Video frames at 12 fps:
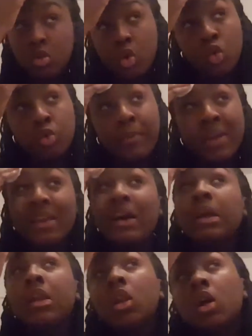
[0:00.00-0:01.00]
called my
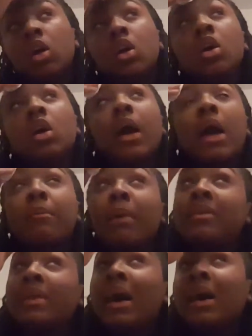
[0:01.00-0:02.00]
nan and
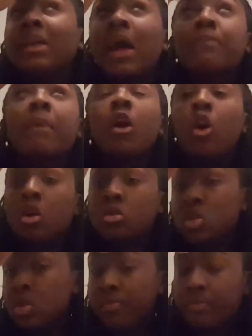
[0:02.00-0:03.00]
my dad and my aunt